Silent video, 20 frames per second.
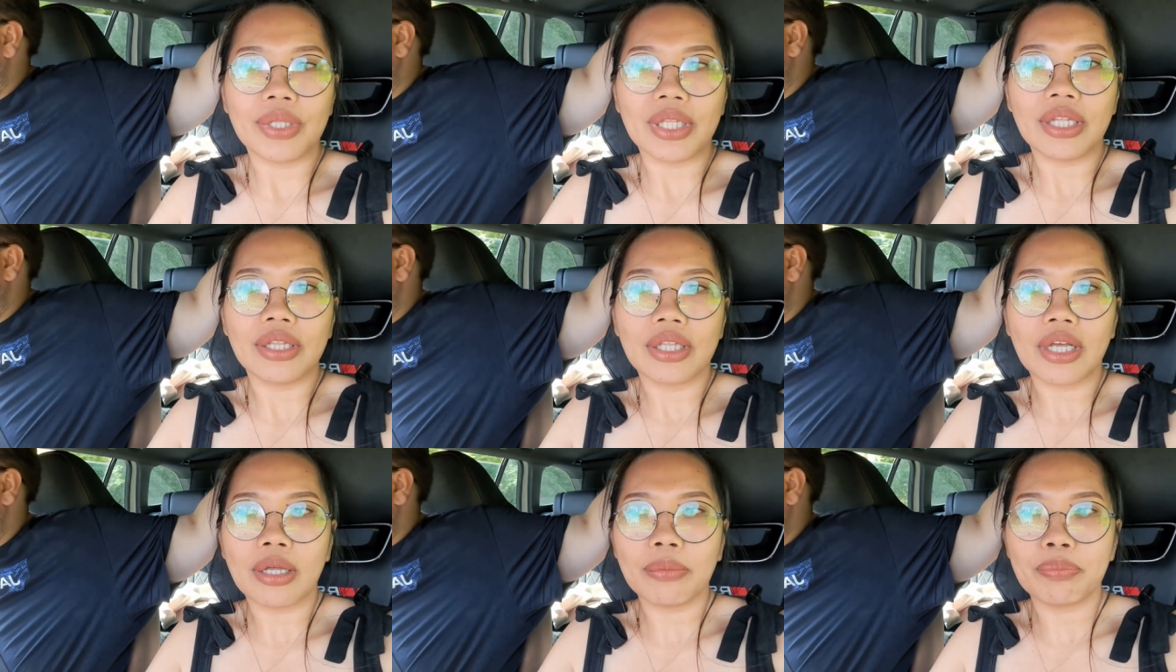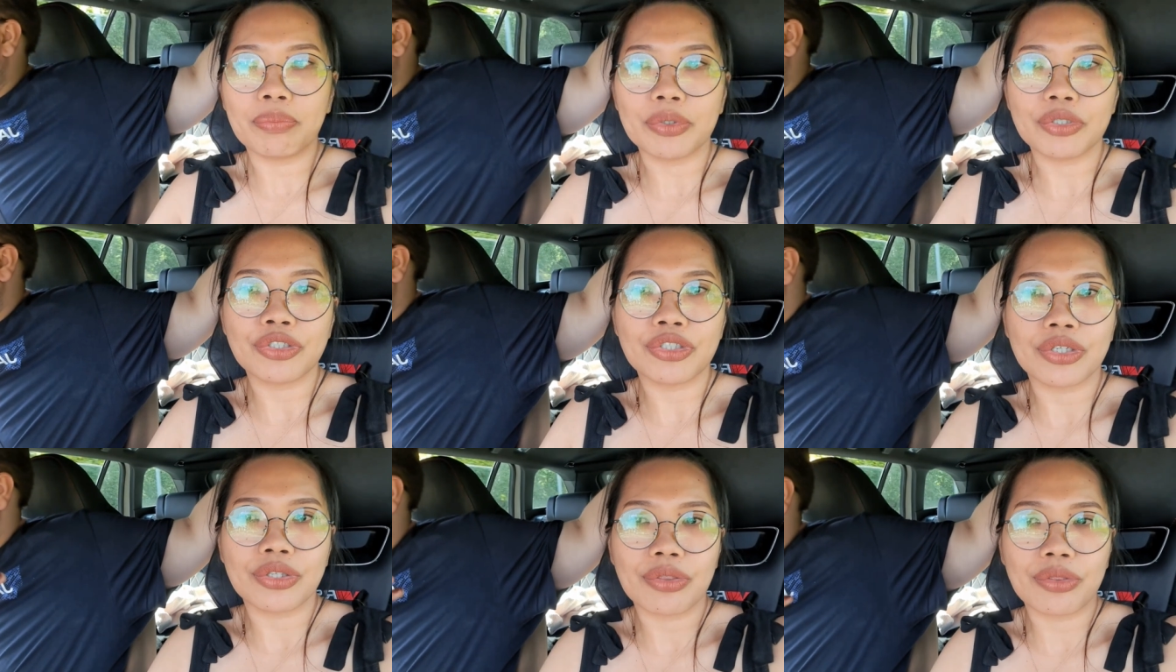We did not
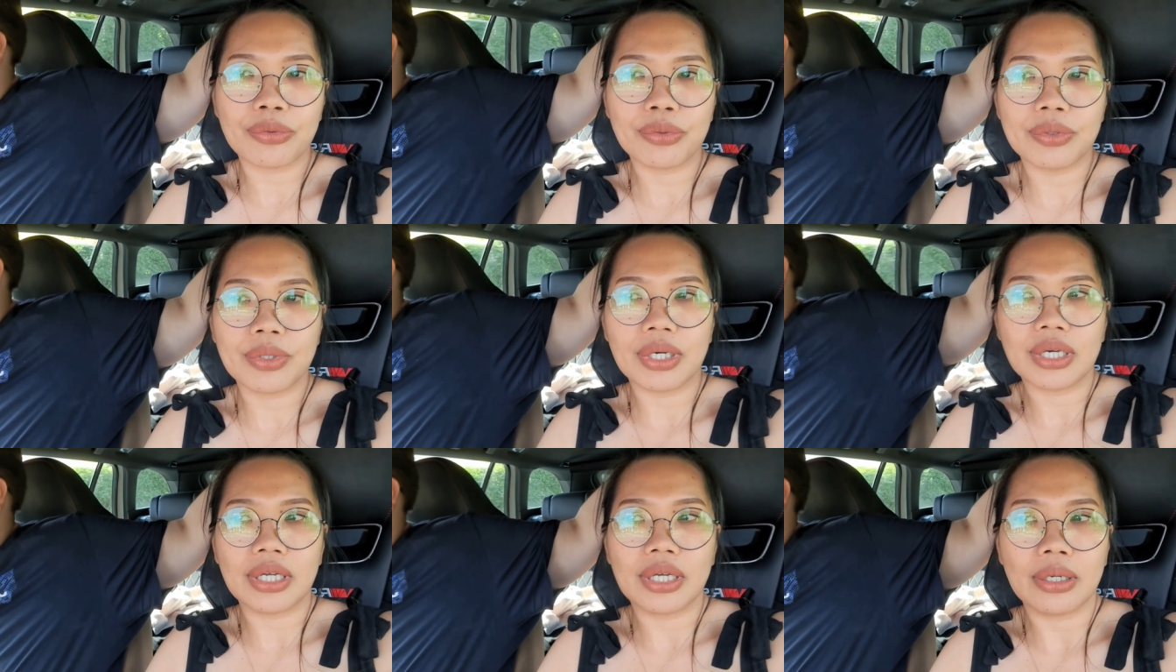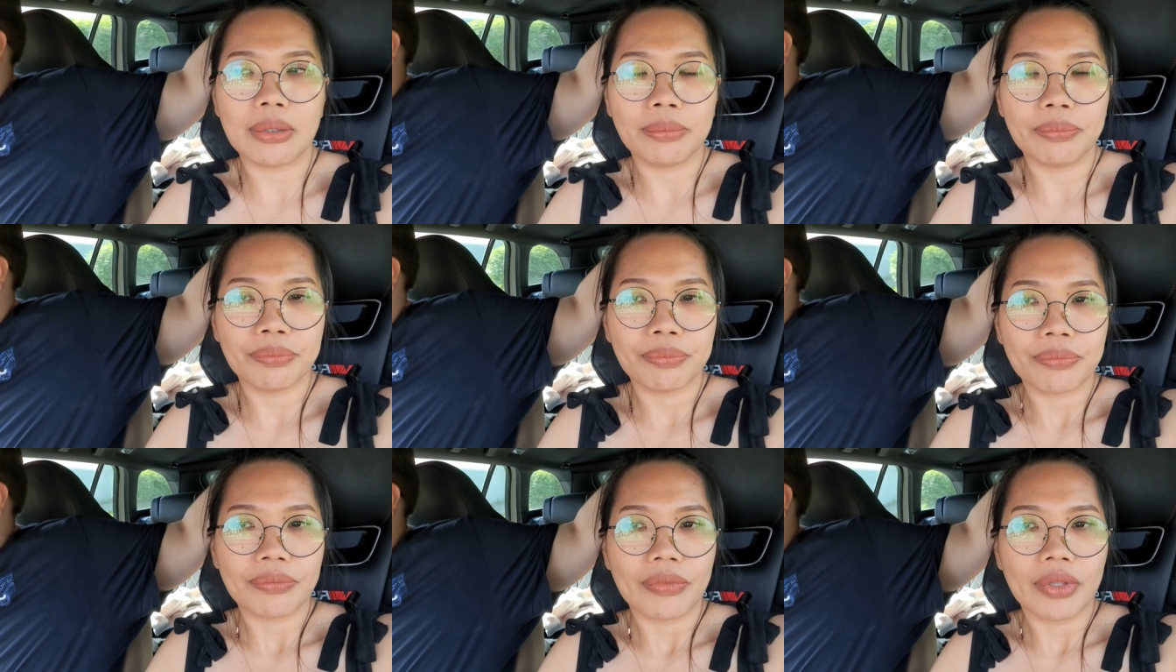push through
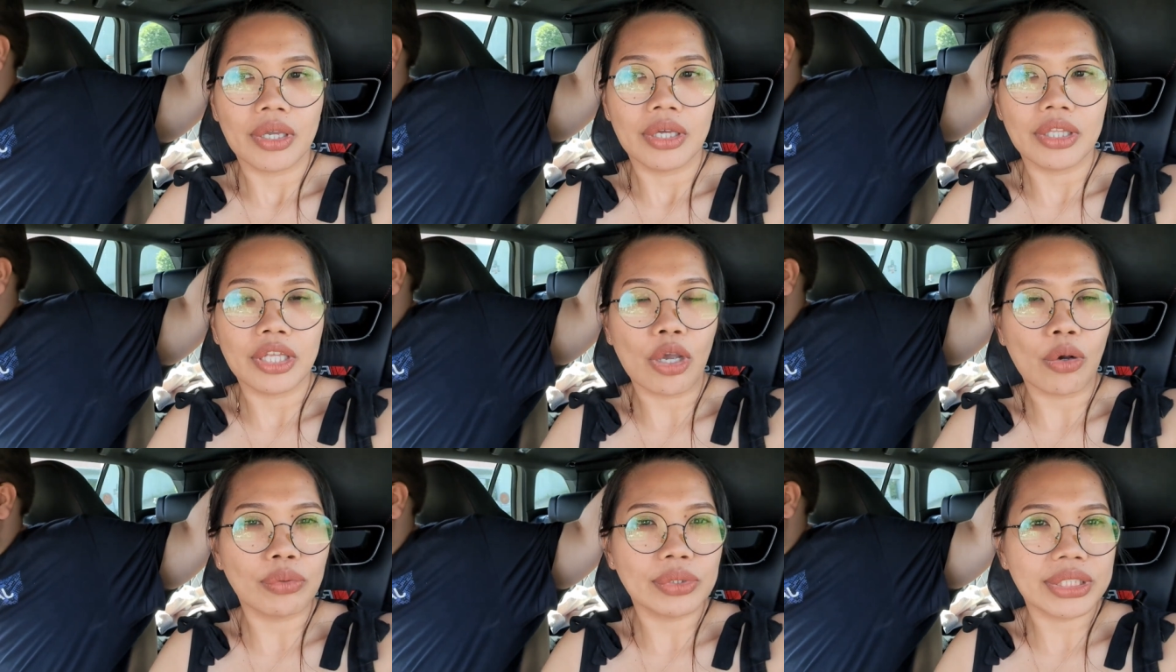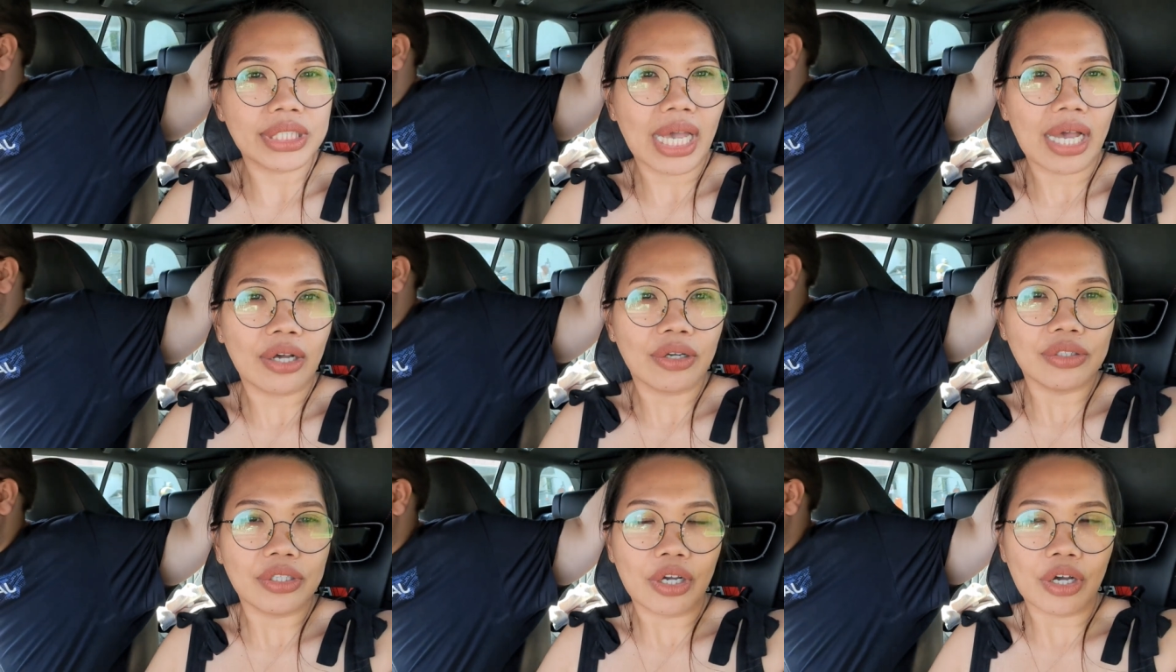the the old
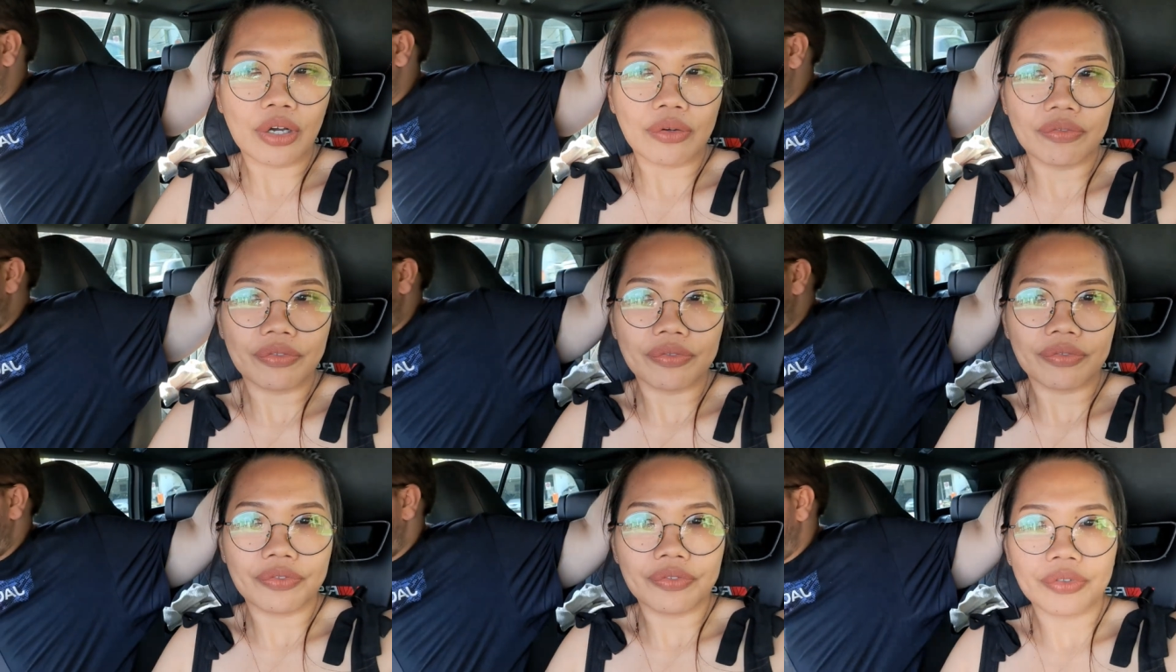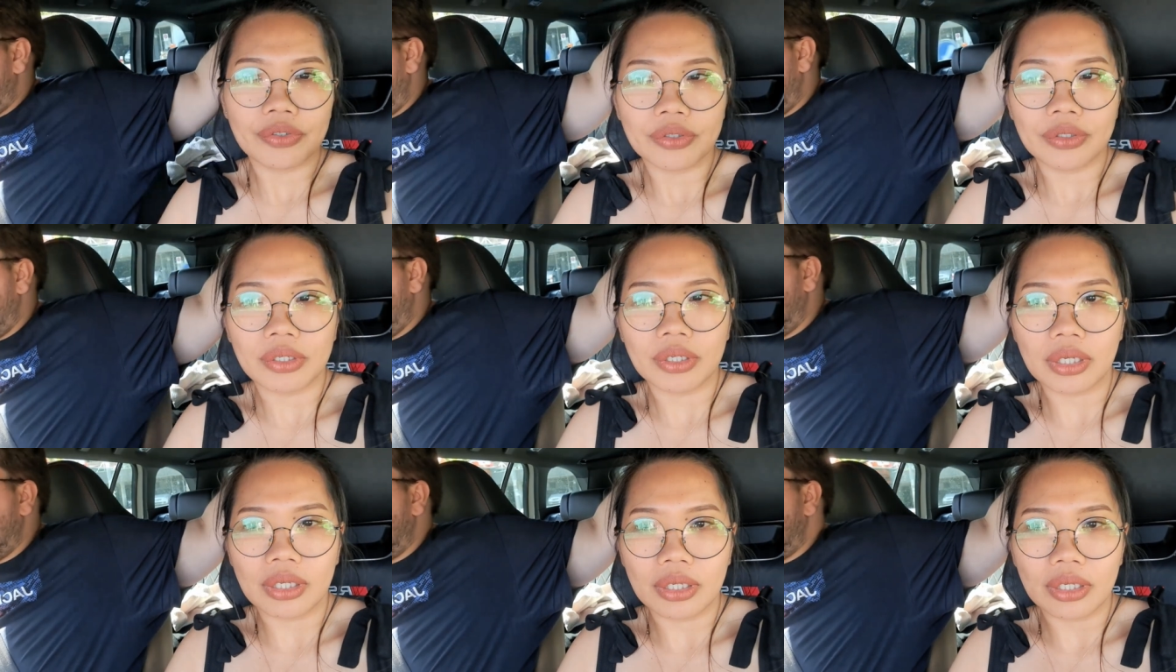town of
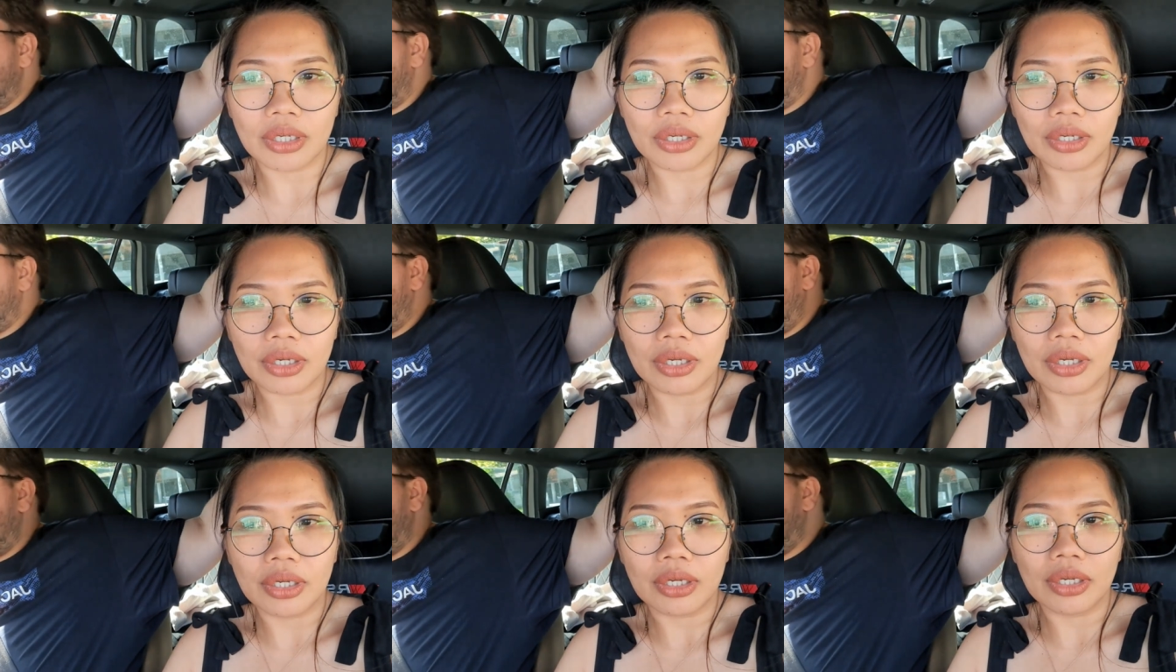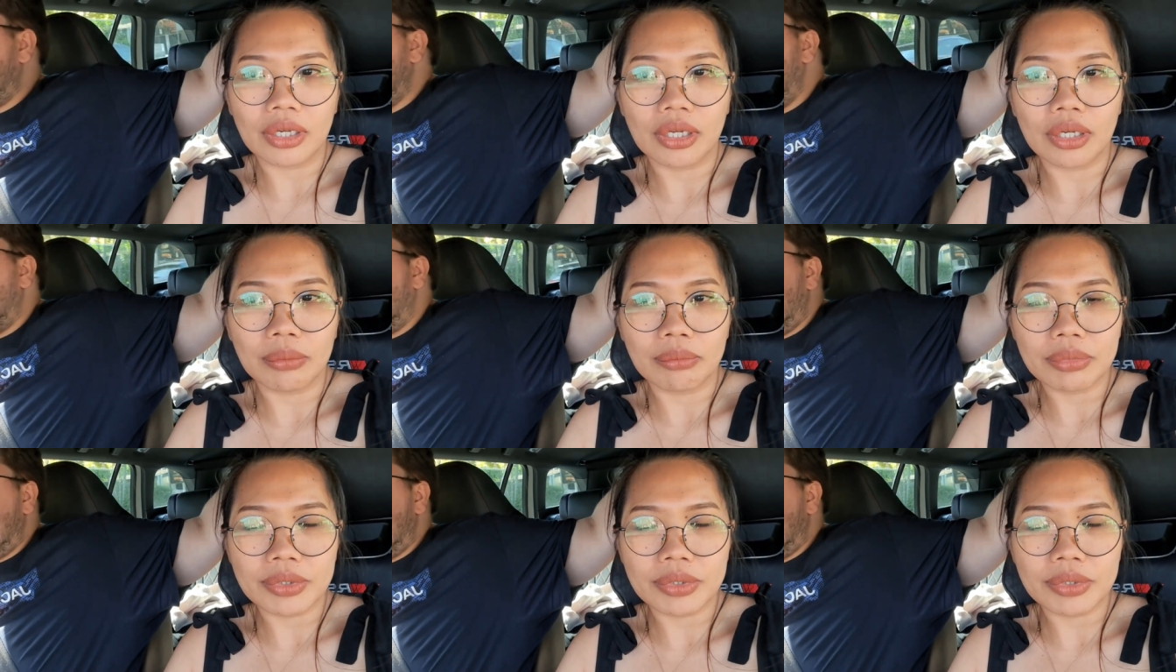no,